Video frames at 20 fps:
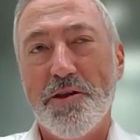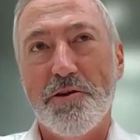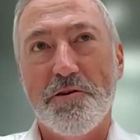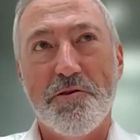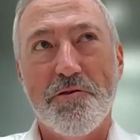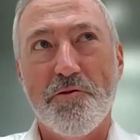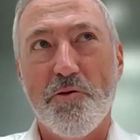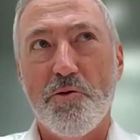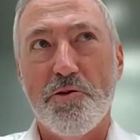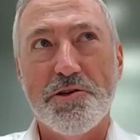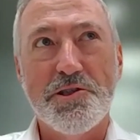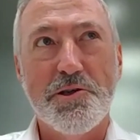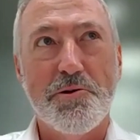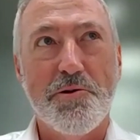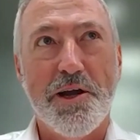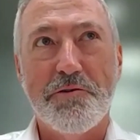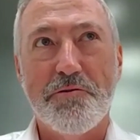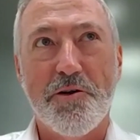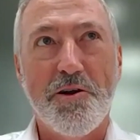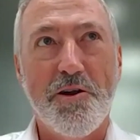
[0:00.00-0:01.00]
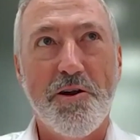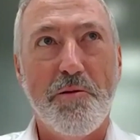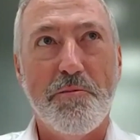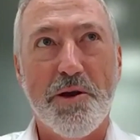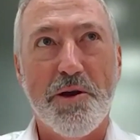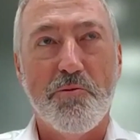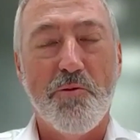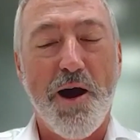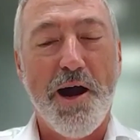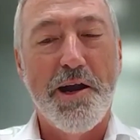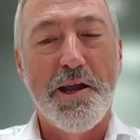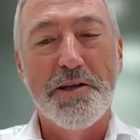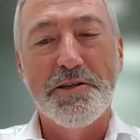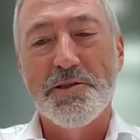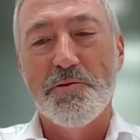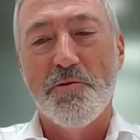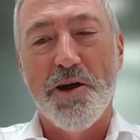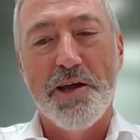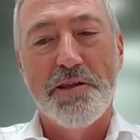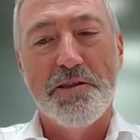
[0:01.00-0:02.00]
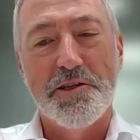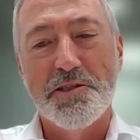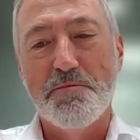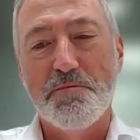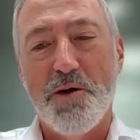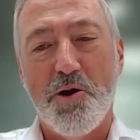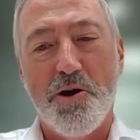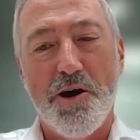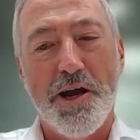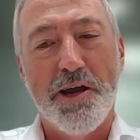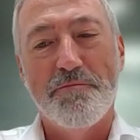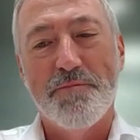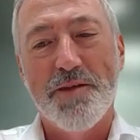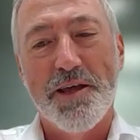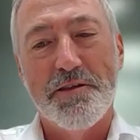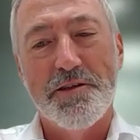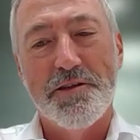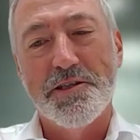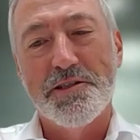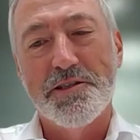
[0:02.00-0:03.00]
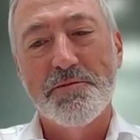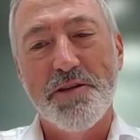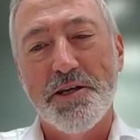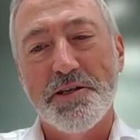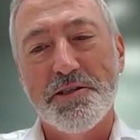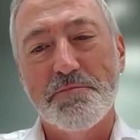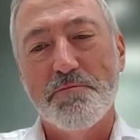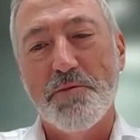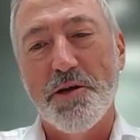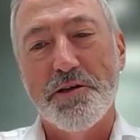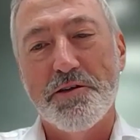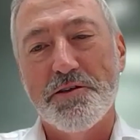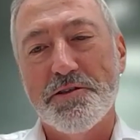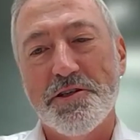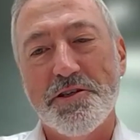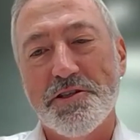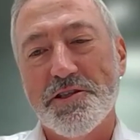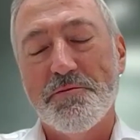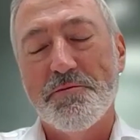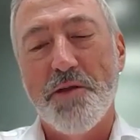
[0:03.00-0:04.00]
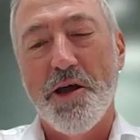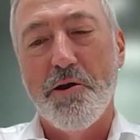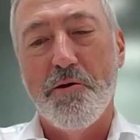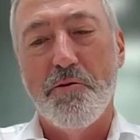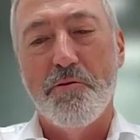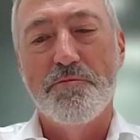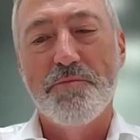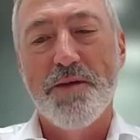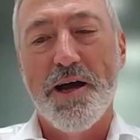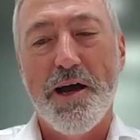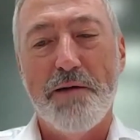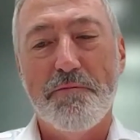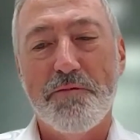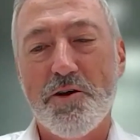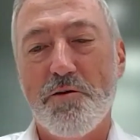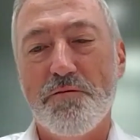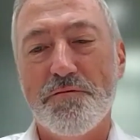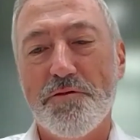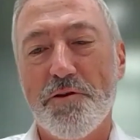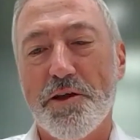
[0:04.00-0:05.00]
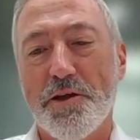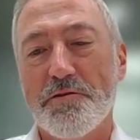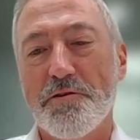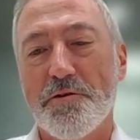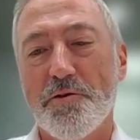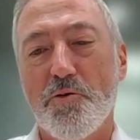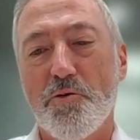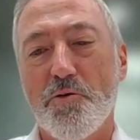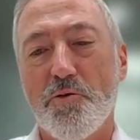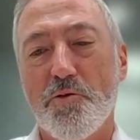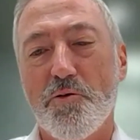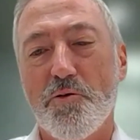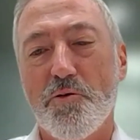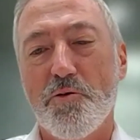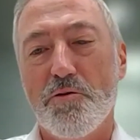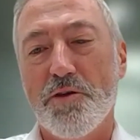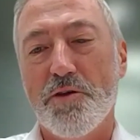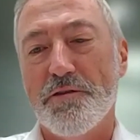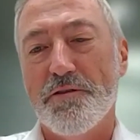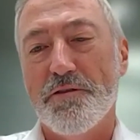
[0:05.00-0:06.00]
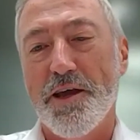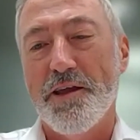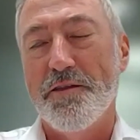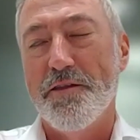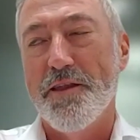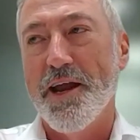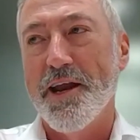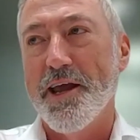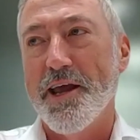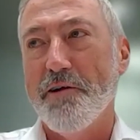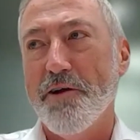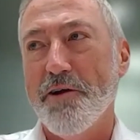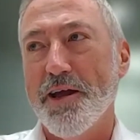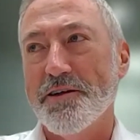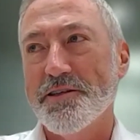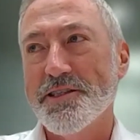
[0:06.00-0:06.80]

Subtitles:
You could draw a 200-kilometre radius around this mine, and there's been just no conflict at all in that area.